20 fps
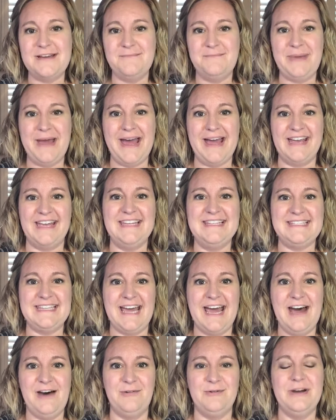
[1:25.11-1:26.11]
packets
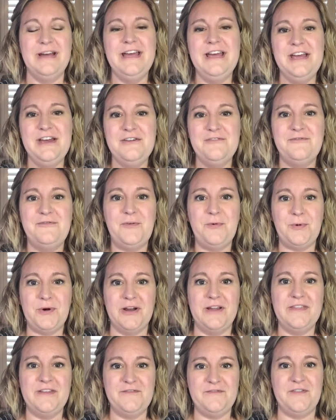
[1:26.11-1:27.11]
out
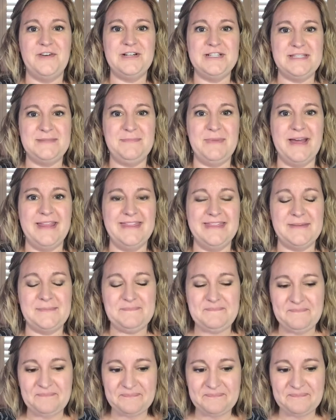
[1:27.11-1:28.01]
for the first month.